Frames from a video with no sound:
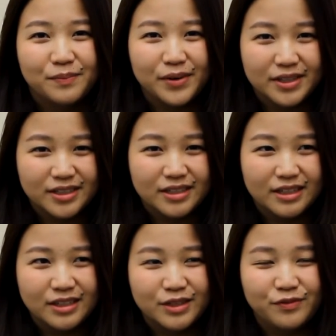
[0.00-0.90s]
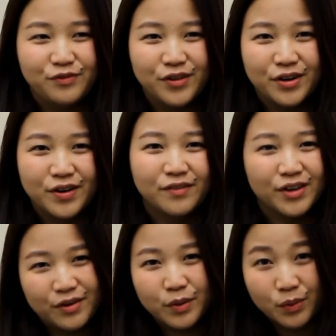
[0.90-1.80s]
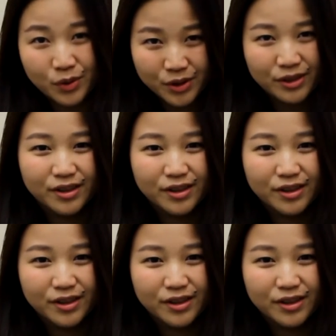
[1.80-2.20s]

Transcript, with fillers: but it's, it's very, very worth